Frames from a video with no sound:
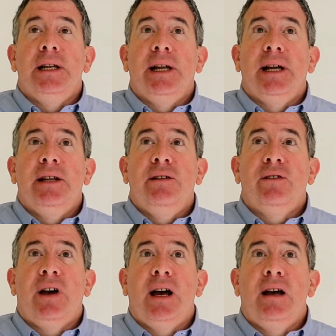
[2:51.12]

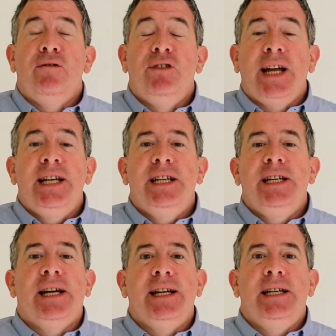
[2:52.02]

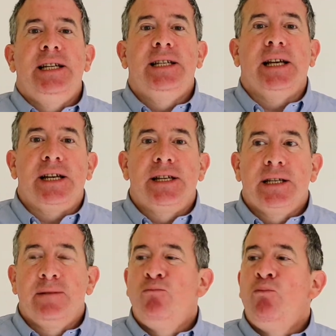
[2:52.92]

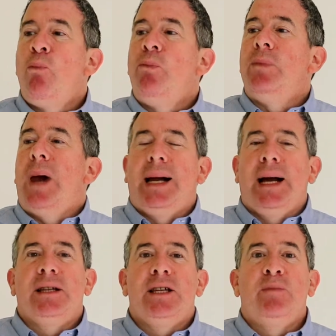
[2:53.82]
1996. I
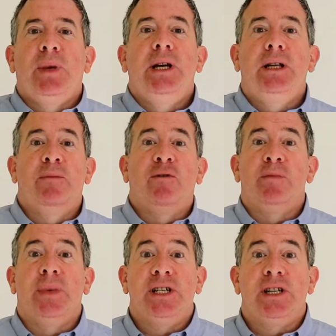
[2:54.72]
got this money clip
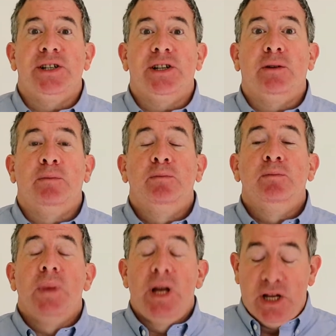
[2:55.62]
from my sister.
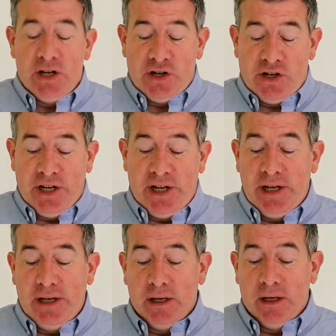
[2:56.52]

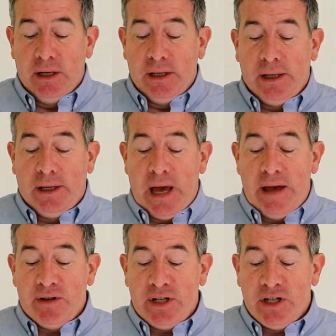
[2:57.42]
She
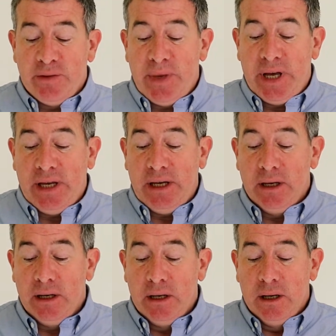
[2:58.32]
gave it to me
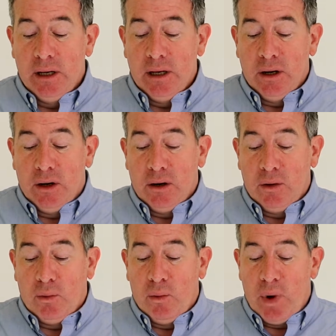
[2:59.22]

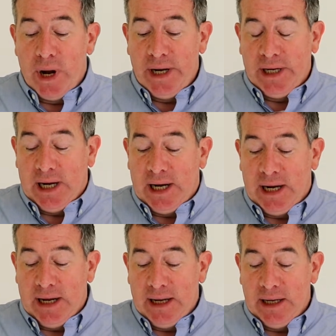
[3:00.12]
when
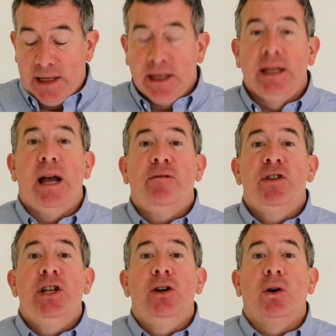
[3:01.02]
I
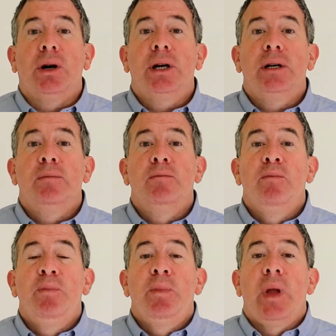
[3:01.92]
left New York
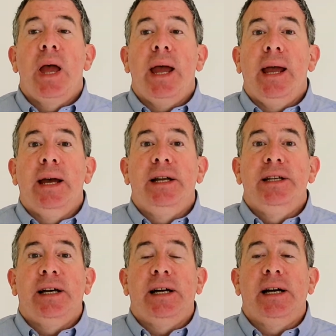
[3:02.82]

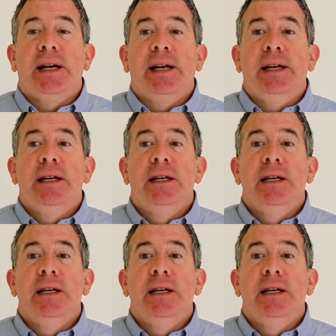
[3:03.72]
and I